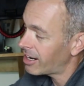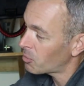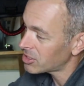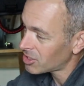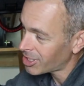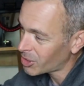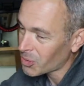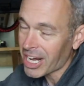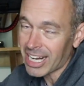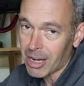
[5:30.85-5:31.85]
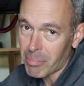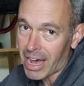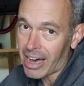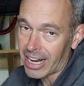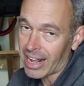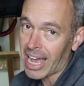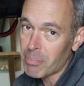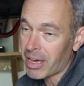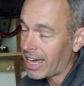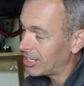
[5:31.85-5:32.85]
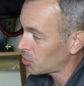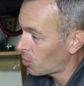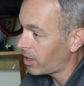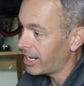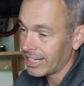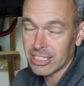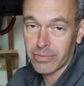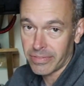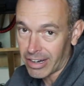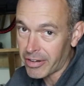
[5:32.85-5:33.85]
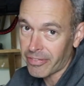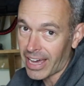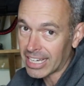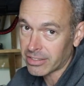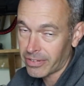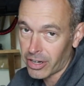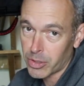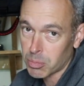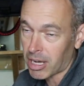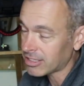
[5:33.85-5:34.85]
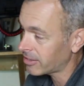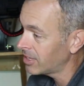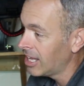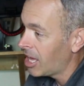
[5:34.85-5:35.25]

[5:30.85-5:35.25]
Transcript: And what's great about an iPad is, one, it's very fast, very responsive,